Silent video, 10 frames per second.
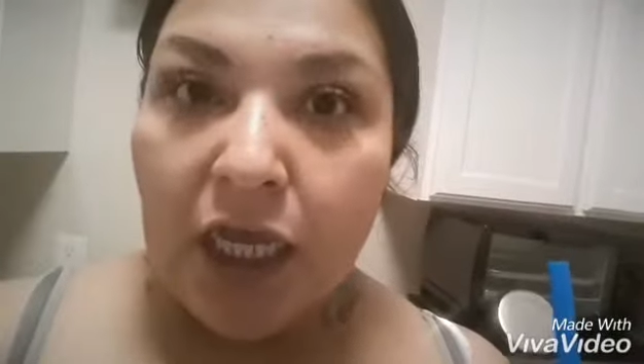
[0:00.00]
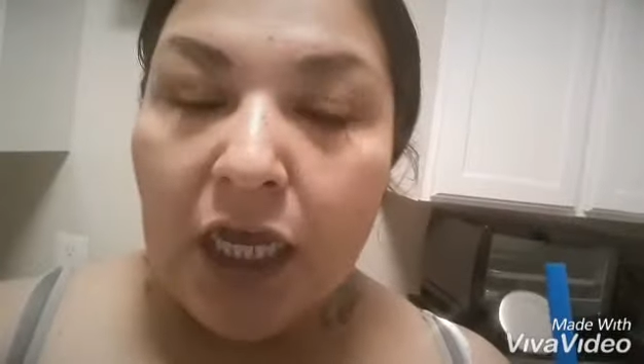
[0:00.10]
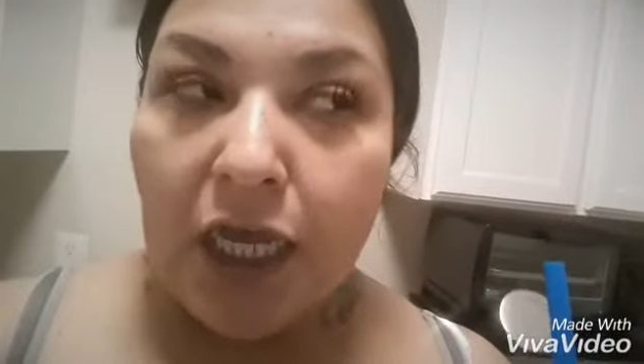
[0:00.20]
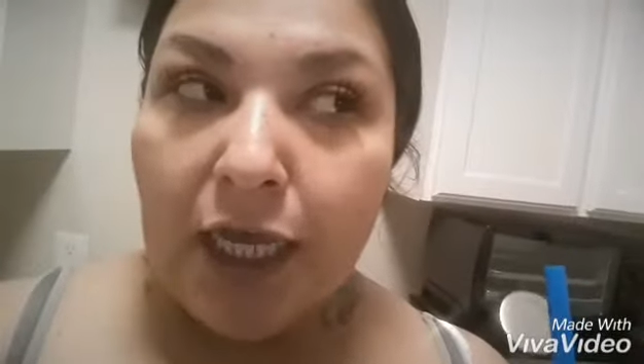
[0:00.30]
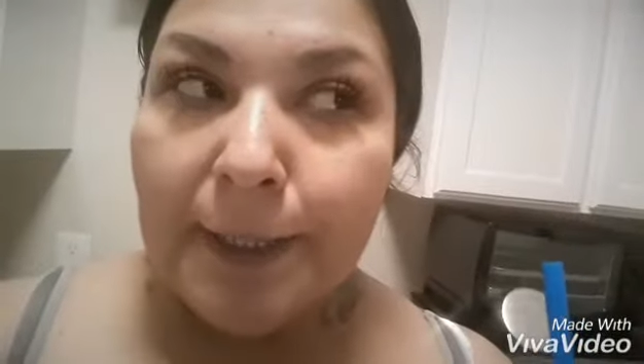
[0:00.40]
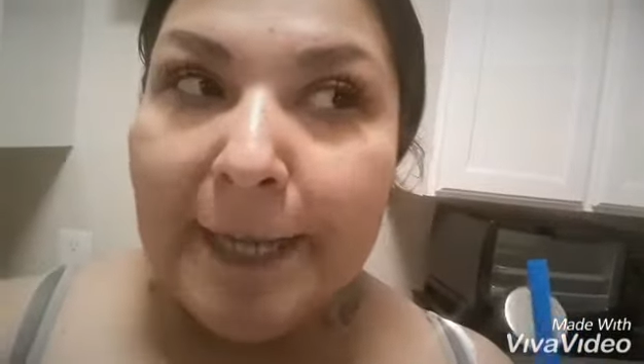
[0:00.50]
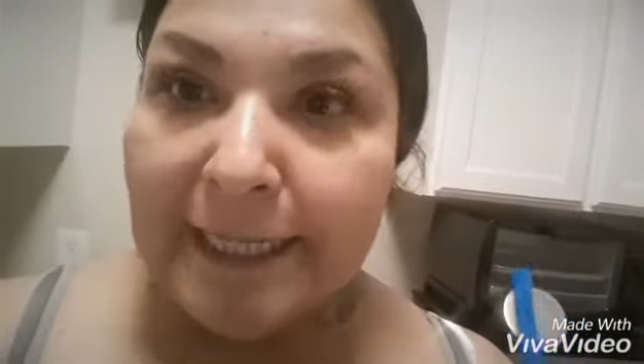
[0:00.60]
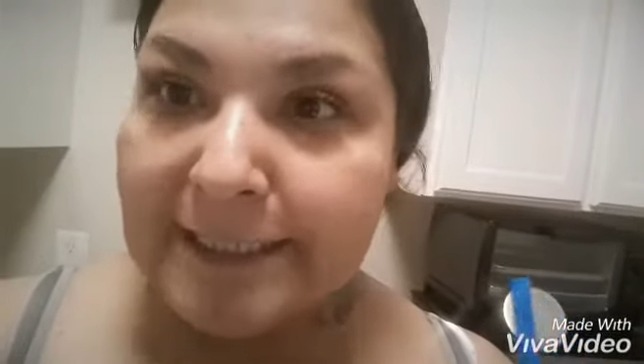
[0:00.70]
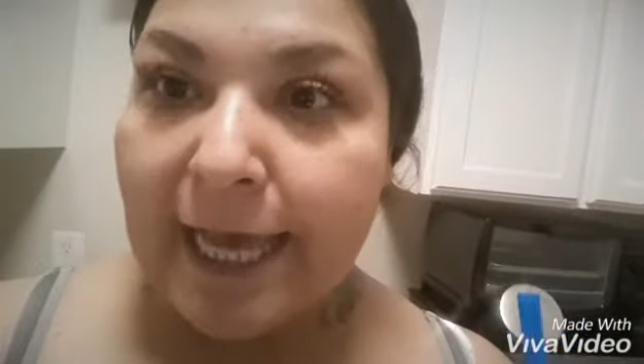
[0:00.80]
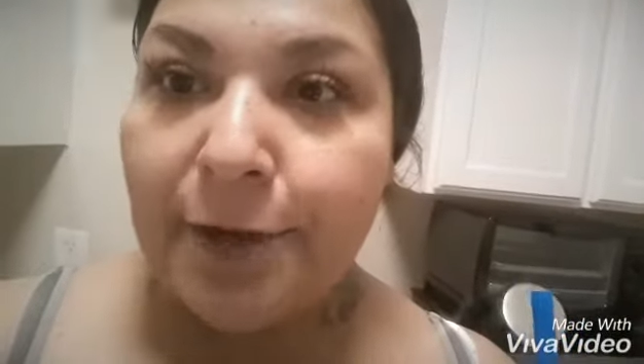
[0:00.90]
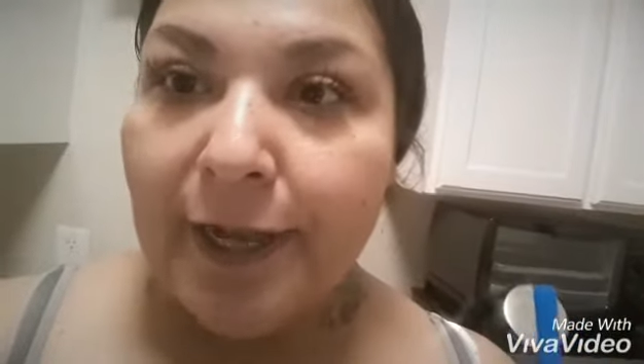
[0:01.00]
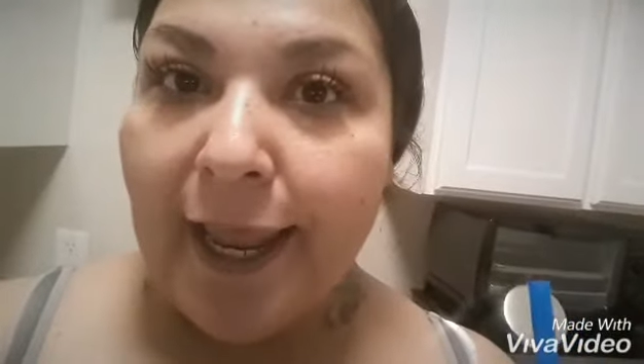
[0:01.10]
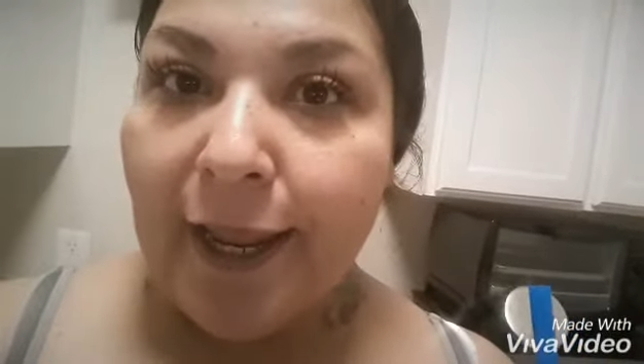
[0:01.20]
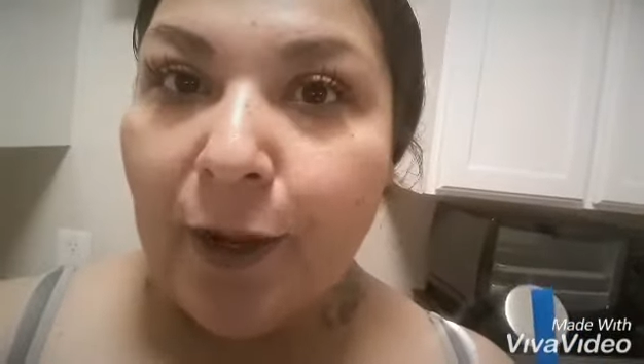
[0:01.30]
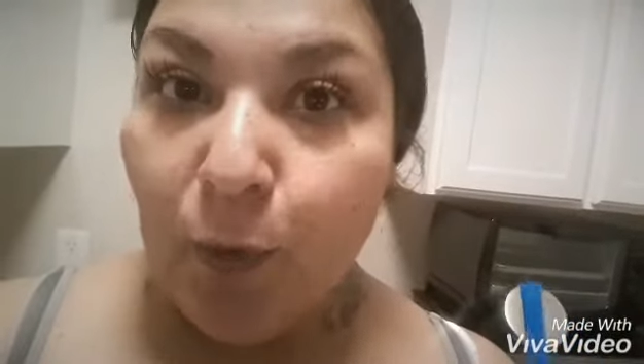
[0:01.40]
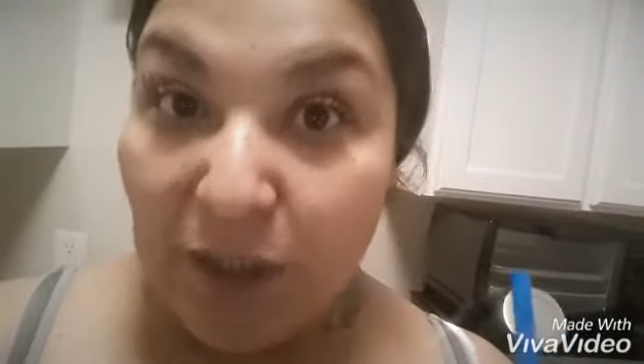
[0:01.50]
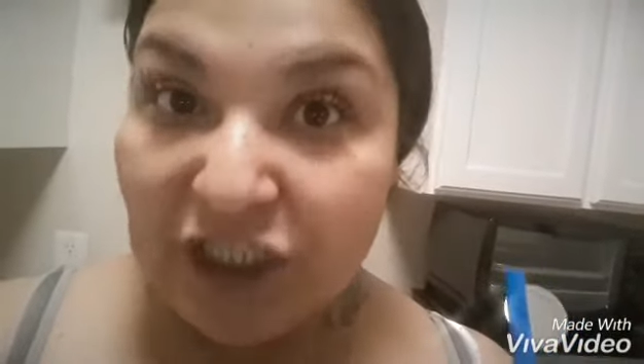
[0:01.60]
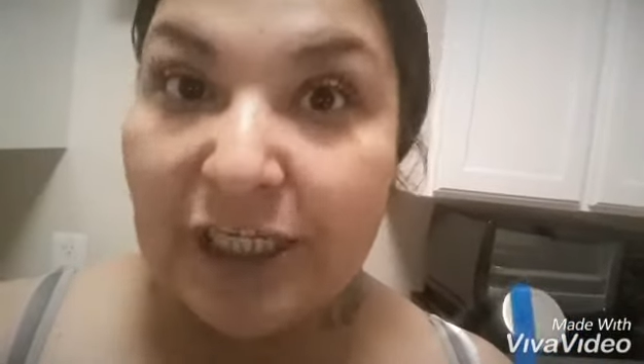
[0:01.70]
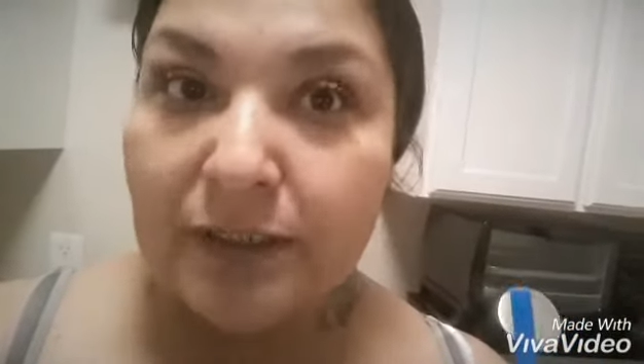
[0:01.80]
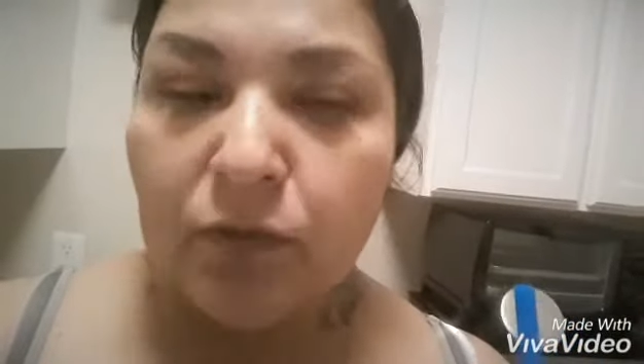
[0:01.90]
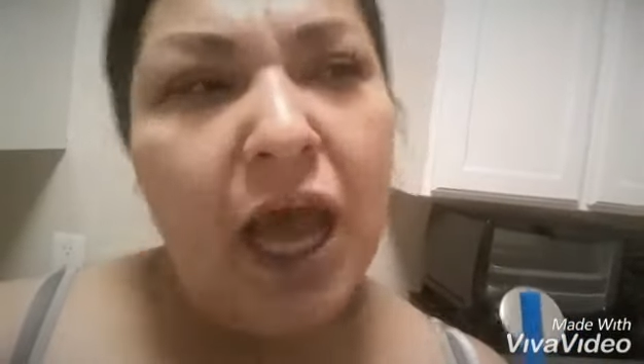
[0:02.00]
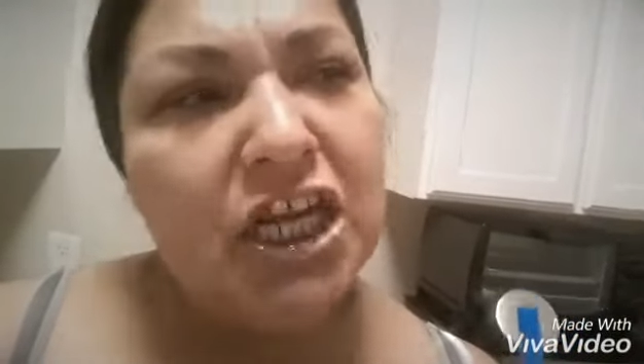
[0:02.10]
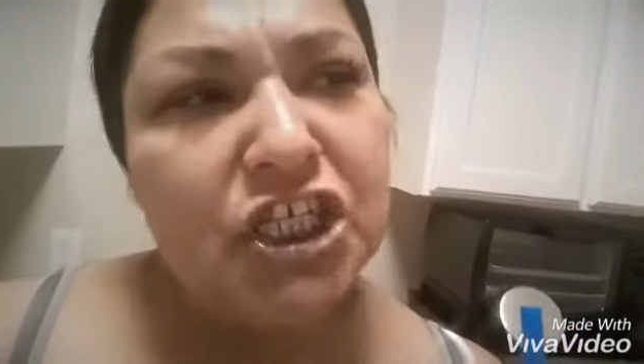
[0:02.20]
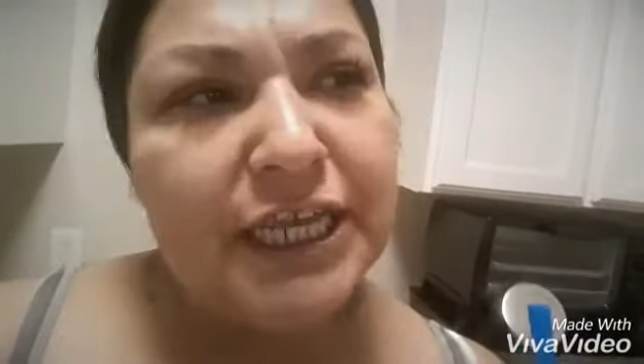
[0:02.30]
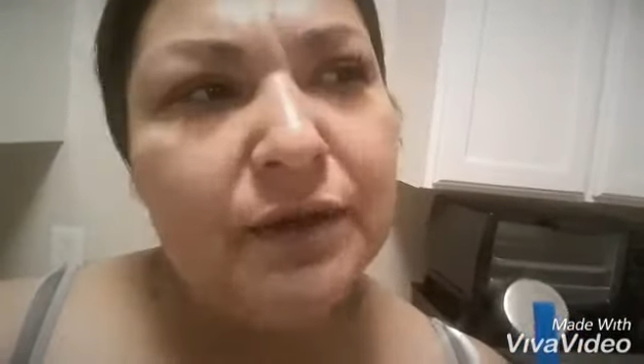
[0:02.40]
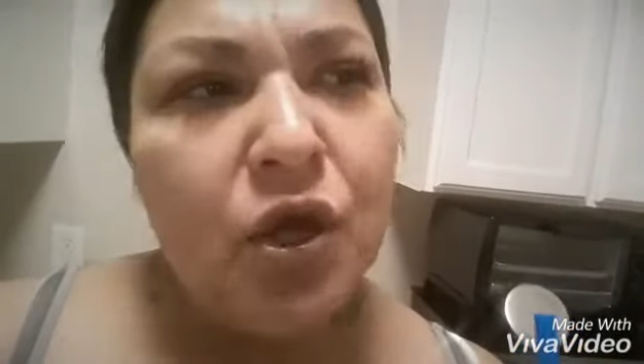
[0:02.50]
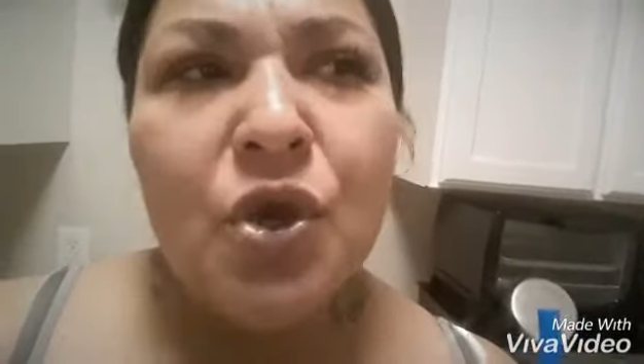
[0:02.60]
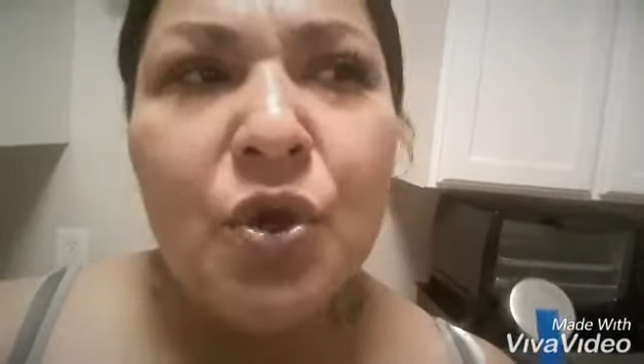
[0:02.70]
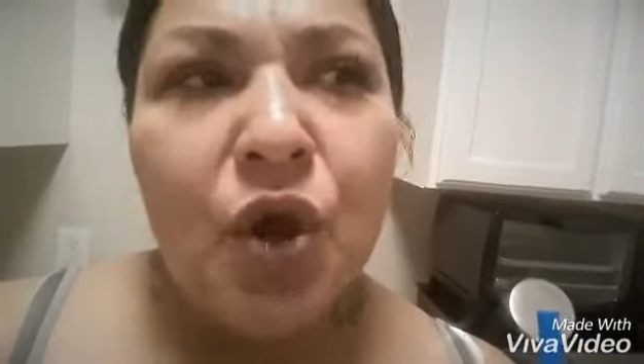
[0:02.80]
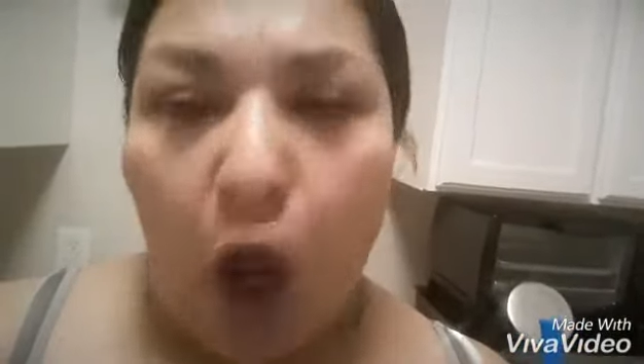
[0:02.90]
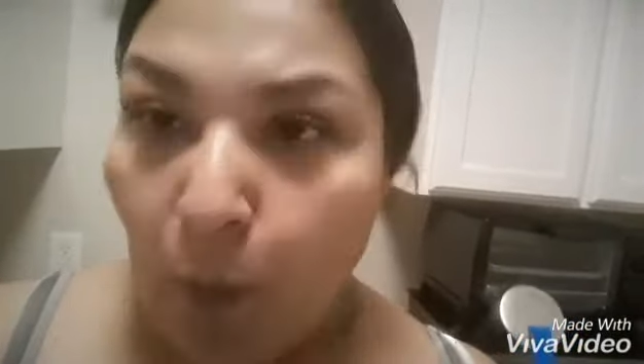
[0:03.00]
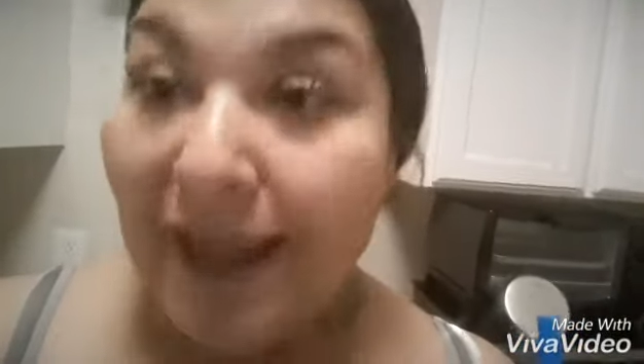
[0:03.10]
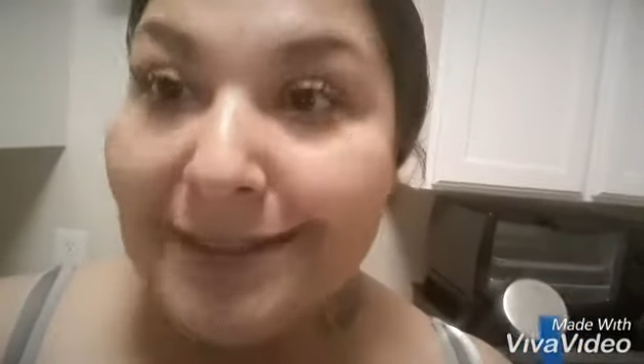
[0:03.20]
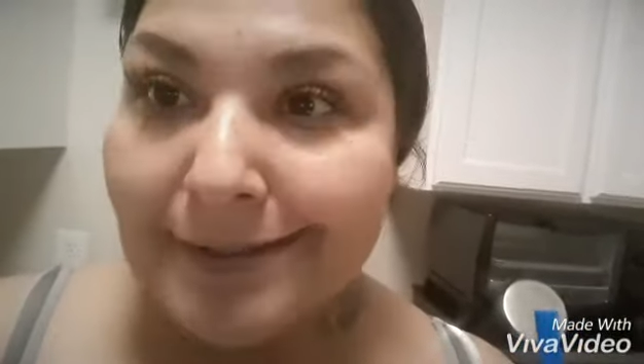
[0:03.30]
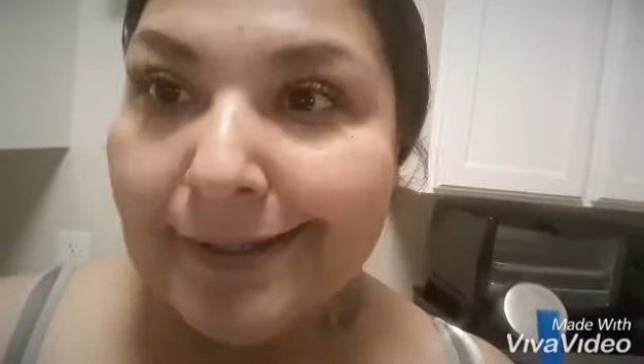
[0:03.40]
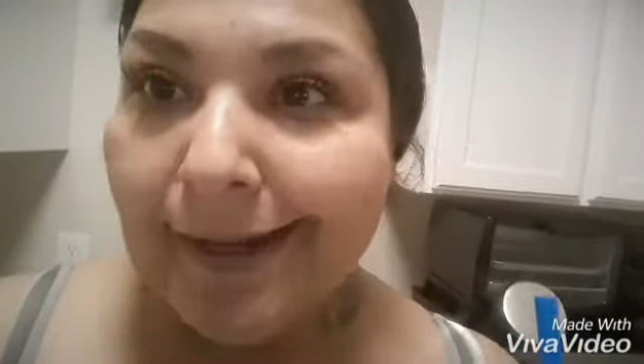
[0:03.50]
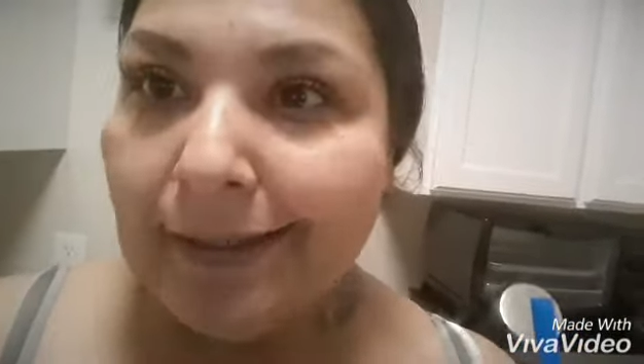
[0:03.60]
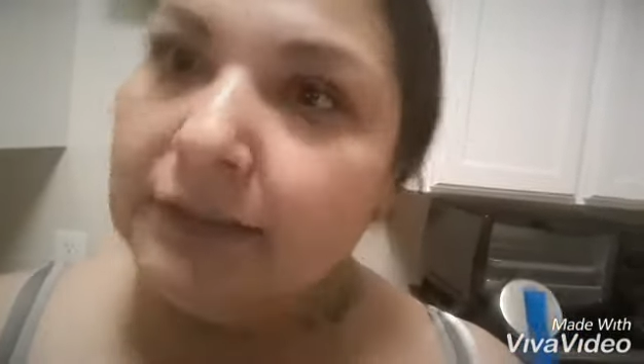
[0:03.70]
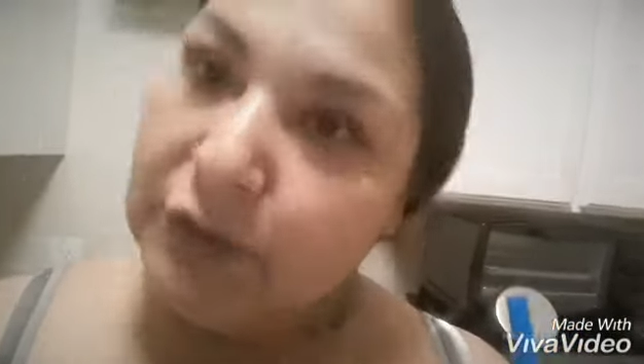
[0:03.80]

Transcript: next Saturday, we shall... Well, actually, I'll weigh in Sunday.